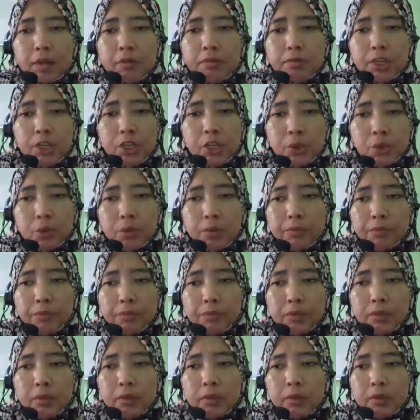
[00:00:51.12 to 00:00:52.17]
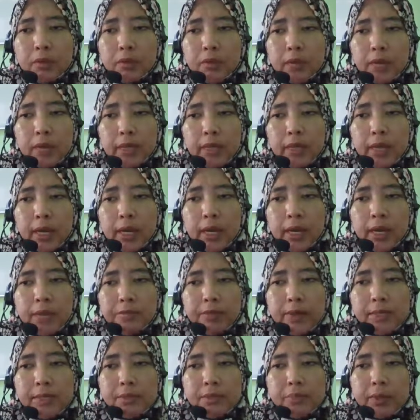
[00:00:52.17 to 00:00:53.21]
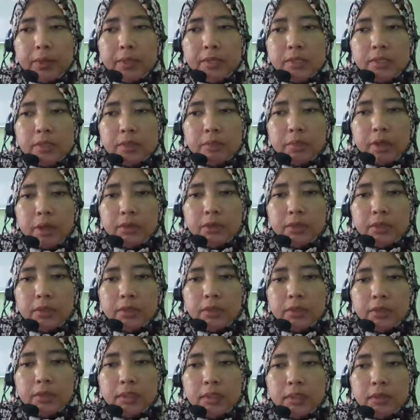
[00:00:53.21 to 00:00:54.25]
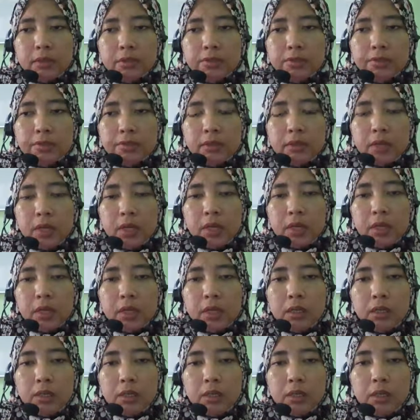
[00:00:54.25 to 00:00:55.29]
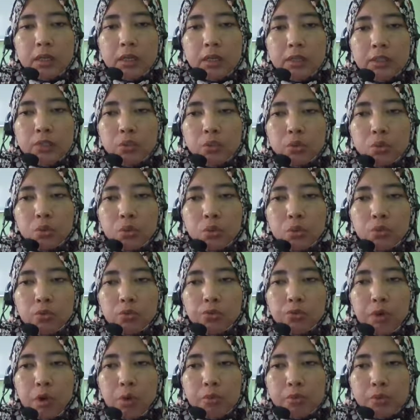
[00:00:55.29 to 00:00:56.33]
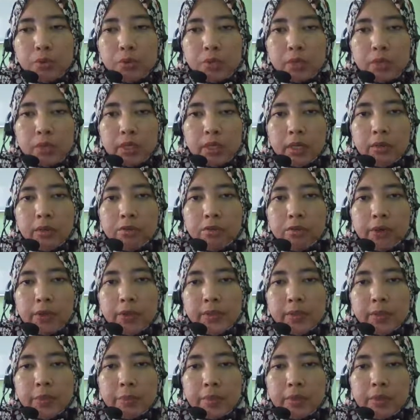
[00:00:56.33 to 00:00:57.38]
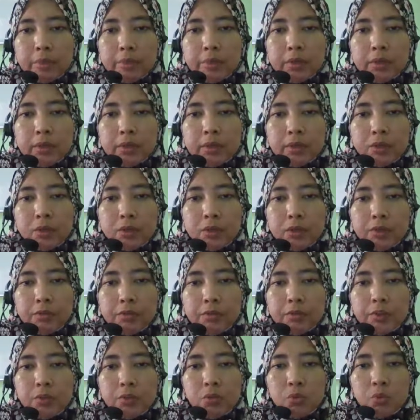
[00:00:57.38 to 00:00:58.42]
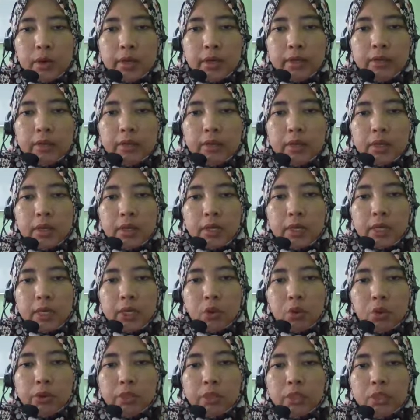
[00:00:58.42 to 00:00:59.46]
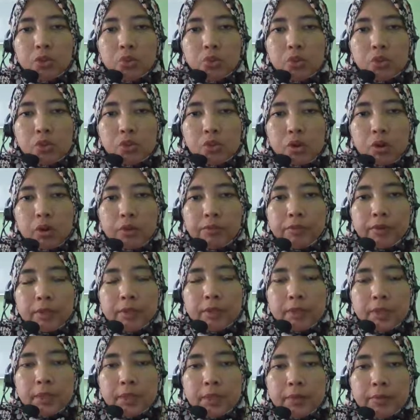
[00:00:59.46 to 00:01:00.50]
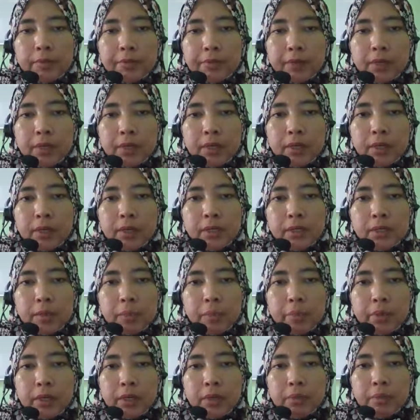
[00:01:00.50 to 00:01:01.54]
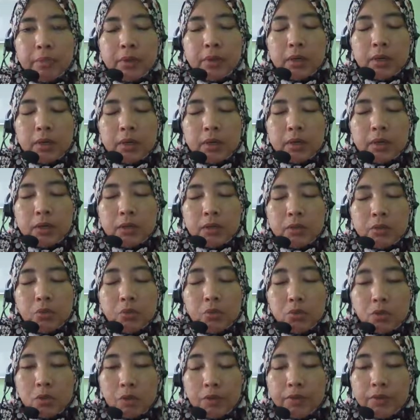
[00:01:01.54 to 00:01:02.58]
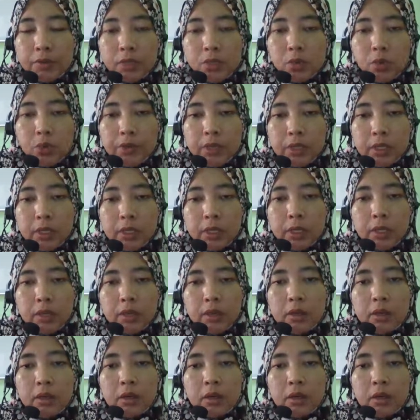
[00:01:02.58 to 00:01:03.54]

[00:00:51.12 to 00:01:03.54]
video, okay, I have explained about the two forms, okay, for the separable. So the first one, in order to solve the separable, to solve first ODE,